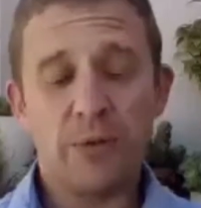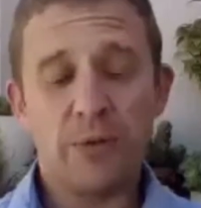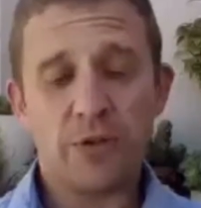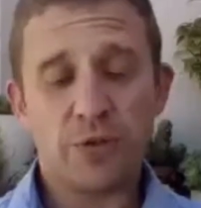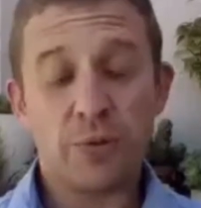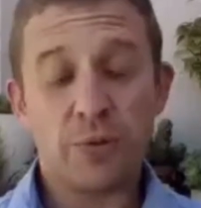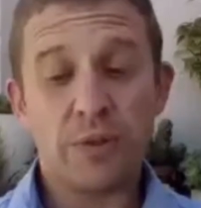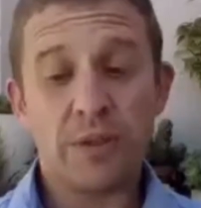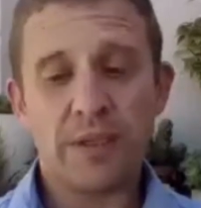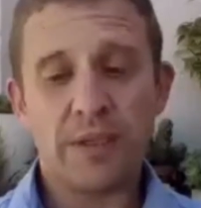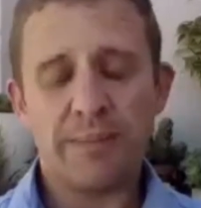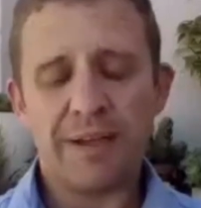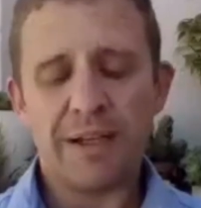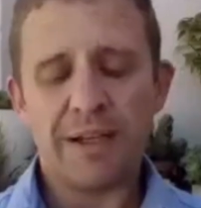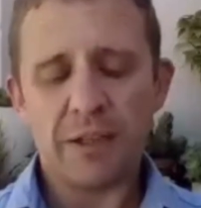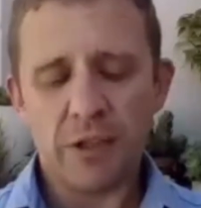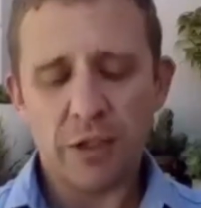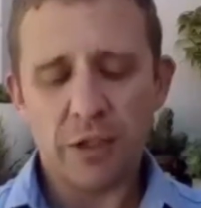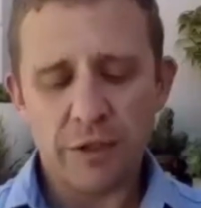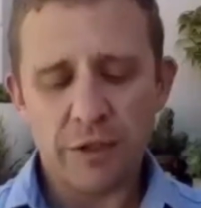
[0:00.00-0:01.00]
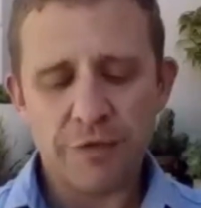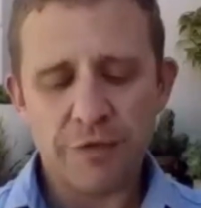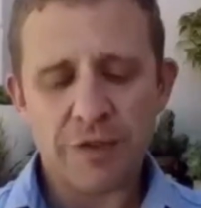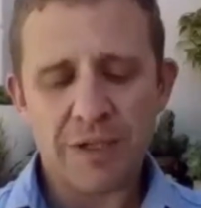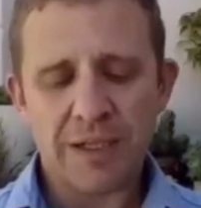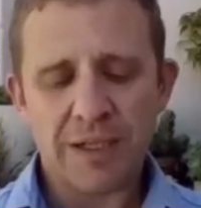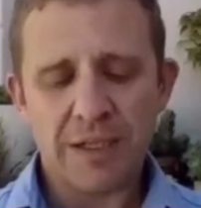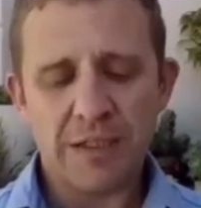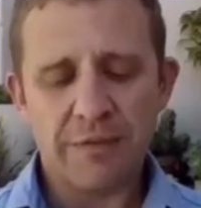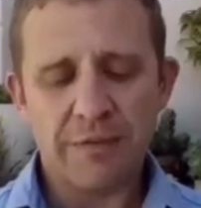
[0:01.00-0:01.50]
We're talking about a lot of
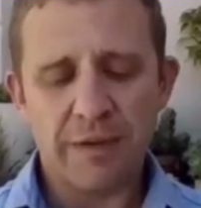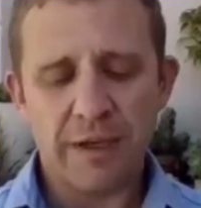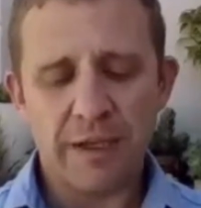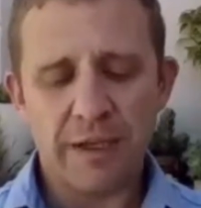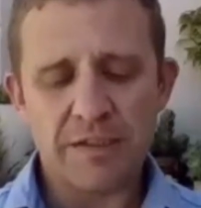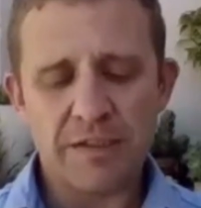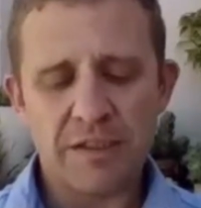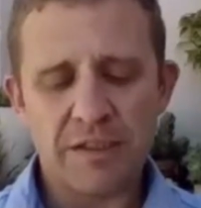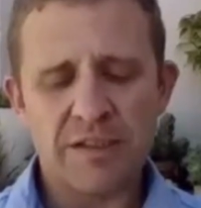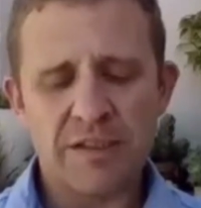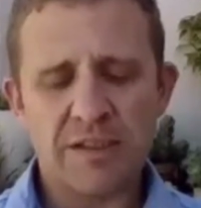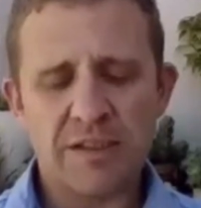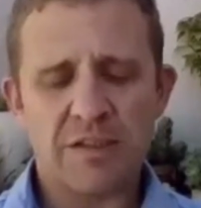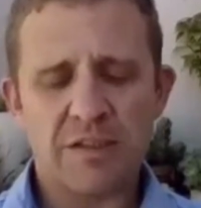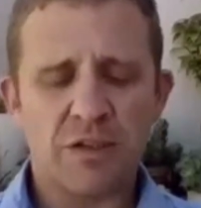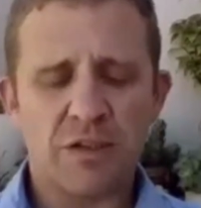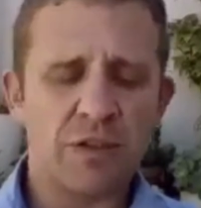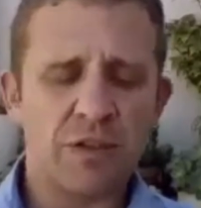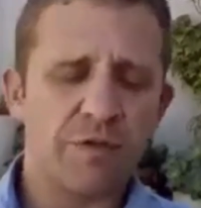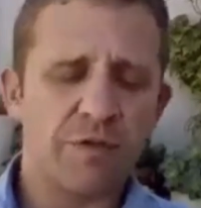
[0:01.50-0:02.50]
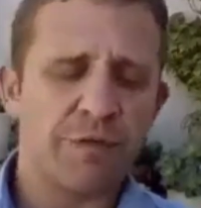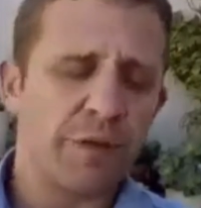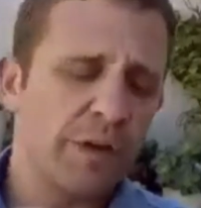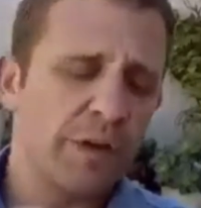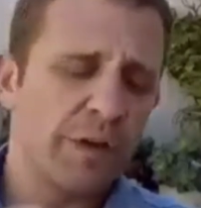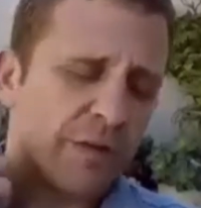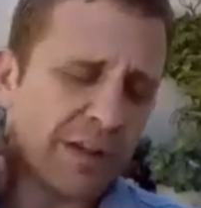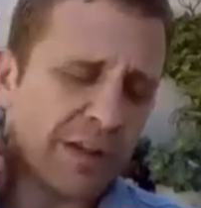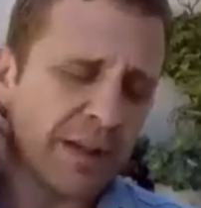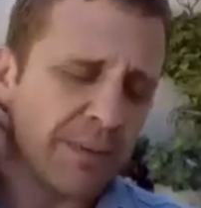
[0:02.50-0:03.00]
tracking devices.
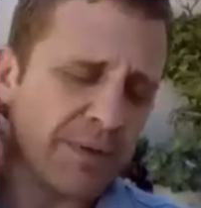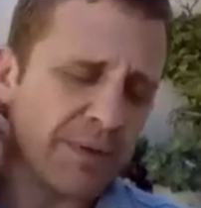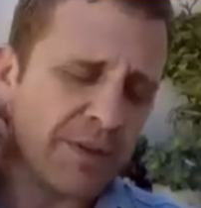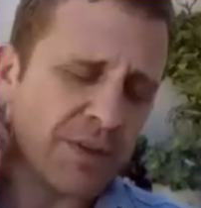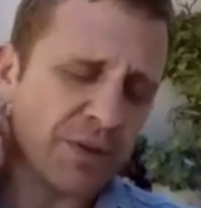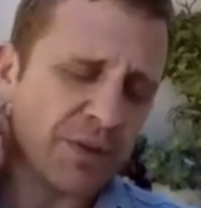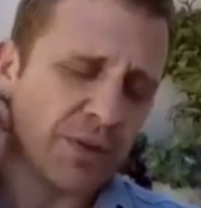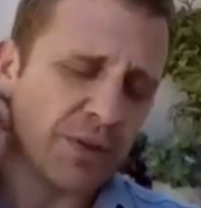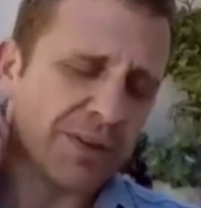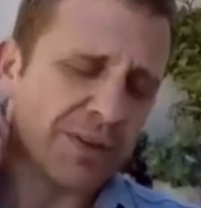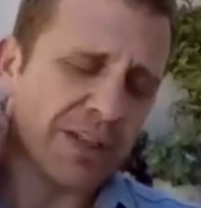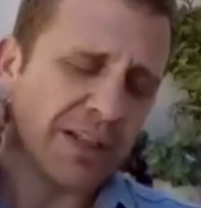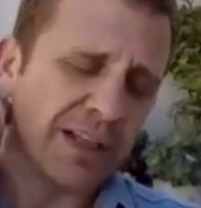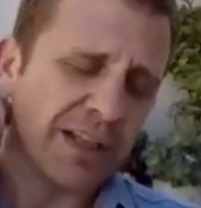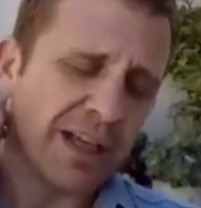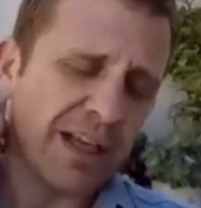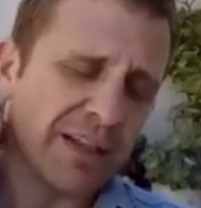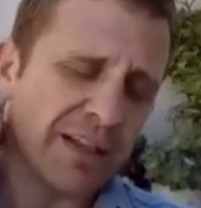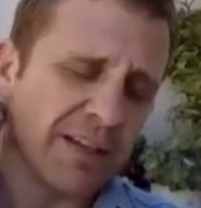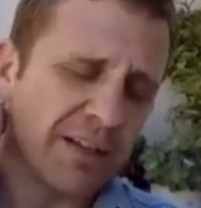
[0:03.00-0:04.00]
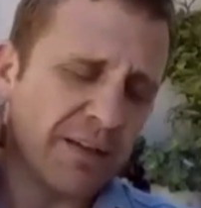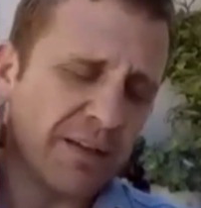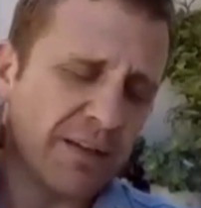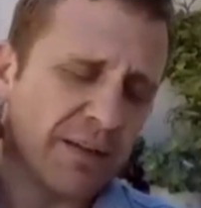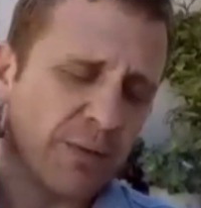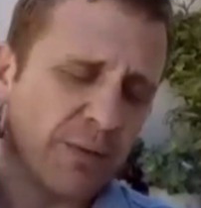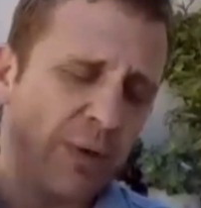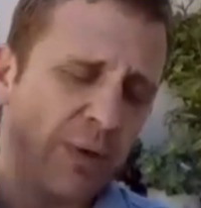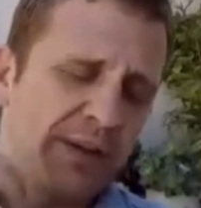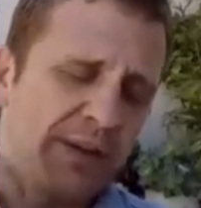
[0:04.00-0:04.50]
Let me start
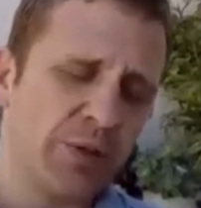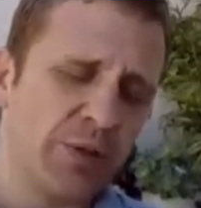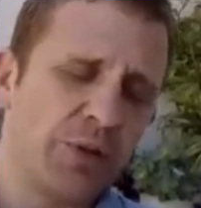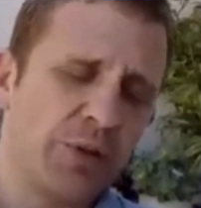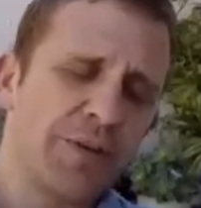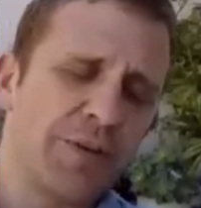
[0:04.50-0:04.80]
at whether or